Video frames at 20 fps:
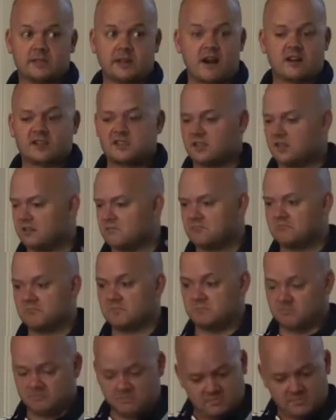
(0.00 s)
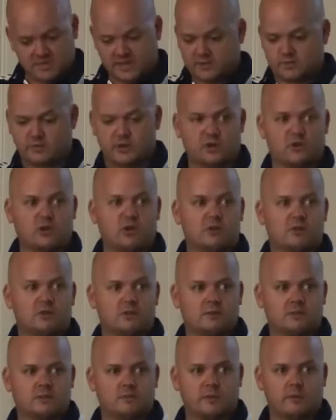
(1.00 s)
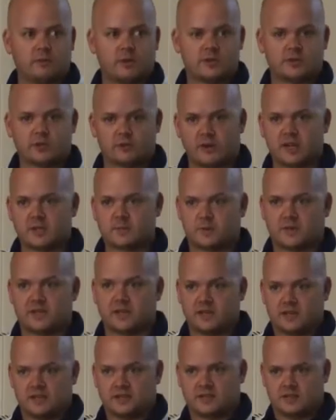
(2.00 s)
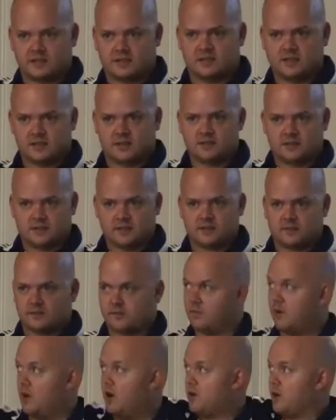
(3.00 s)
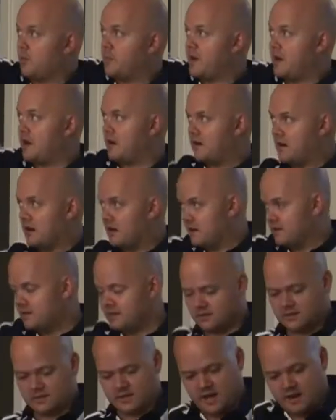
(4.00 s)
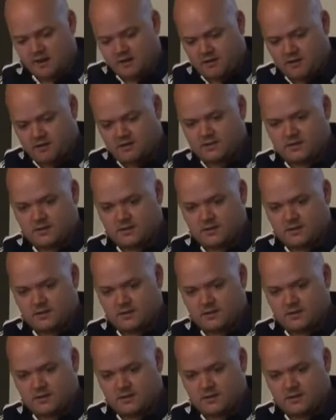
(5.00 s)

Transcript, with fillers: to Arsenal, that's where you're going. We want your expertise from all up here, here.